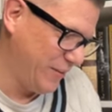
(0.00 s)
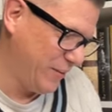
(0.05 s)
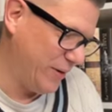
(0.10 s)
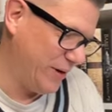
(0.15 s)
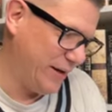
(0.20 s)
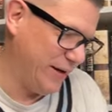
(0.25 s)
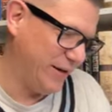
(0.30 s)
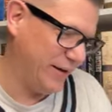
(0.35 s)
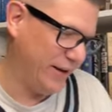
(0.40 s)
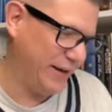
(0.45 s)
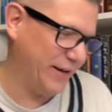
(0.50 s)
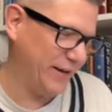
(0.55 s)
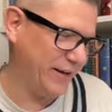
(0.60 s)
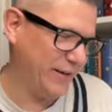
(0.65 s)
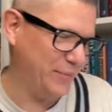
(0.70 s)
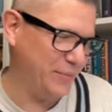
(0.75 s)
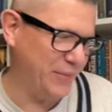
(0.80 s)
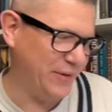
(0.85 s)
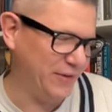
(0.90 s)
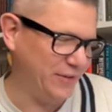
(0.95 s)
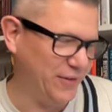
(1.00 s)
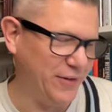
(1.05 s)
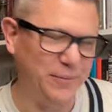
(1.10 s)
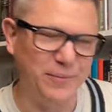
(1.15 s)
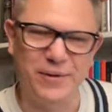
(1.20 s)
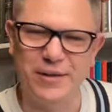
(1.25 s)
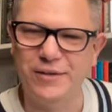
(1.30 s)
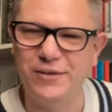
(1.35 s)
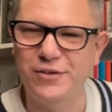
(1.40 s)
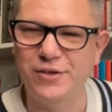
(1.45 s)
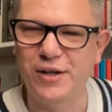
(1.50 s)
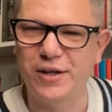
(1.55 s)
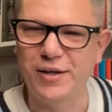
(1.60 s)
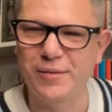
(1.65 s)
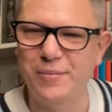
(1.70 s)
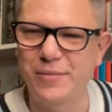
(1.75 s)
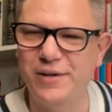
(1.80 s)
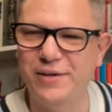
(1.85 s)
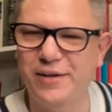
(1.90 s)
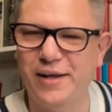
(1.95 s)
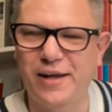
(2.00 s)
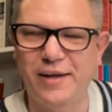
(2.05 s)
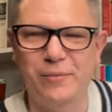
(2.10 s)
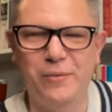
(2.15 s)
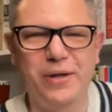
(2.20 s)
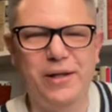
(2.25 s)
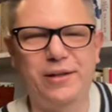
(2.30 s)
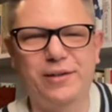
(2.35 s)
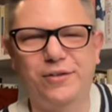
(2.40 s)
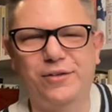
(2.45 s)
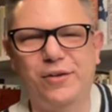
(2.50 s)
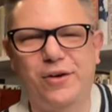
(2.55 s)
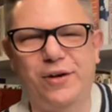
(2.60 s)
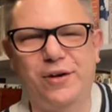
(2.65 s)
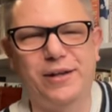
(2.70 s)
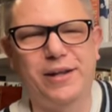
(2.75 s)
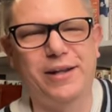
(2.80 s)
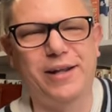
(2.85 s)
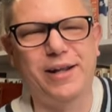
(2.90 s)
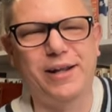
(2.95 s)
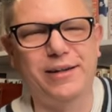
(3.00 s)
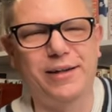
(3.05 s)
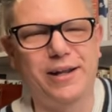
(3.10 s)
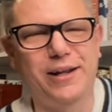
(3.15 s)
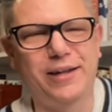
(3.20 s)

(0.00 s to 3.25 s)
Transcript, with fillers: Wow, I gotta admit something. Should I admit? We gotta talk again.